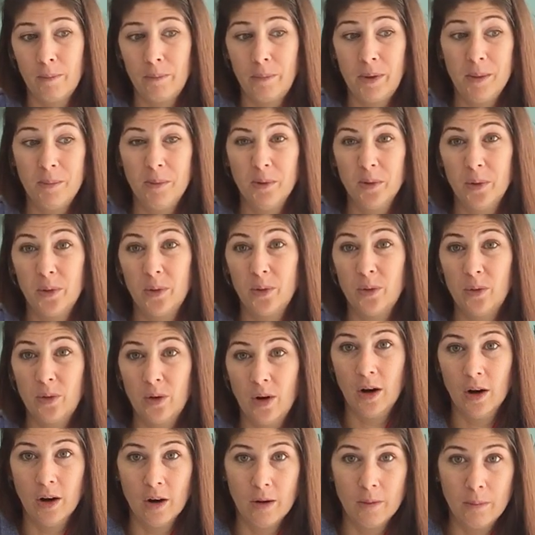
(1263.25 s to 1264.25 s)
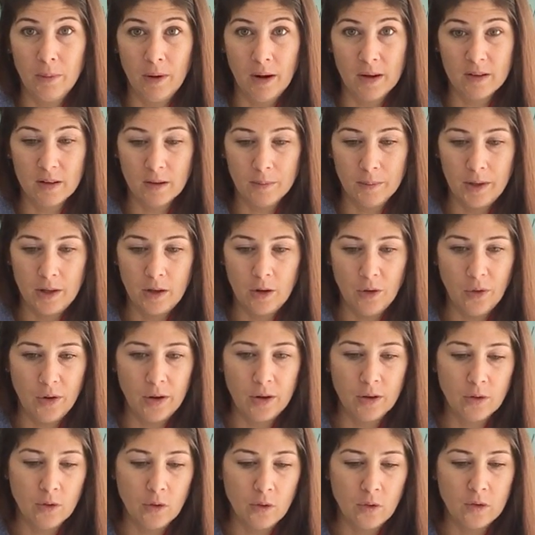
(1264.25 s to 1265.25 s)
people who are possibly
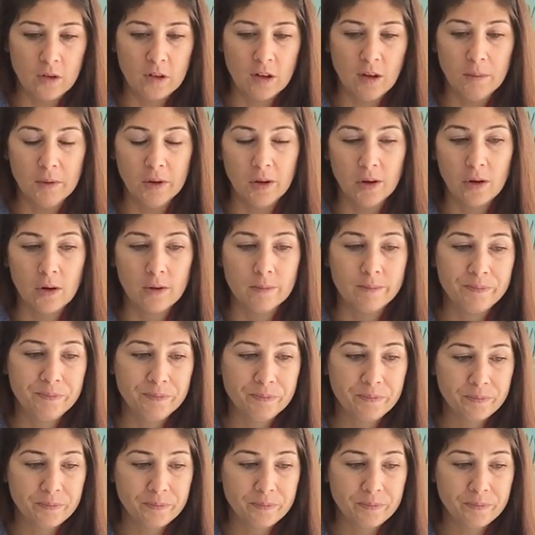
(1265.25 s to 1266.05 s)
going through similar